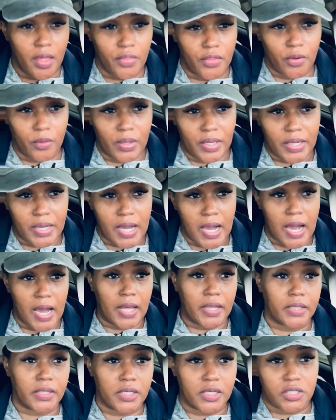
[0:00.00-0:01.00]
they're in
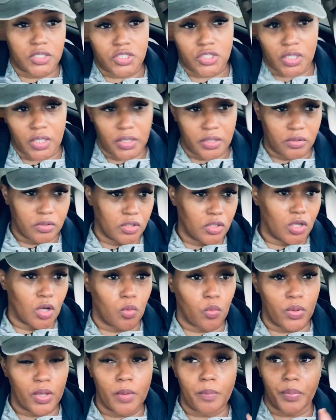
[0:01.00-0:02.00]
college, and
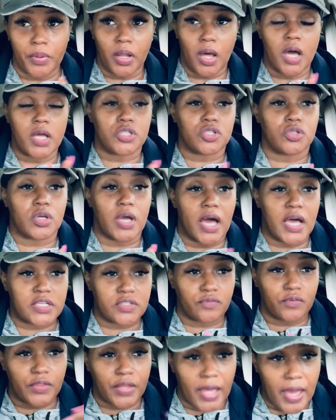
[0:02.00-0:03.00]
we applaud you
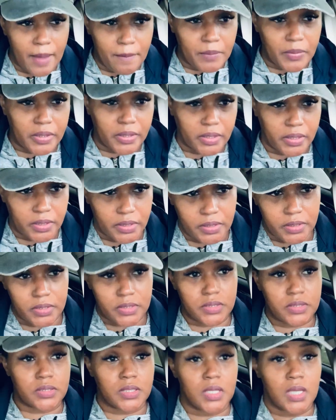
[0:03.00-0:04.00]
guys for that, because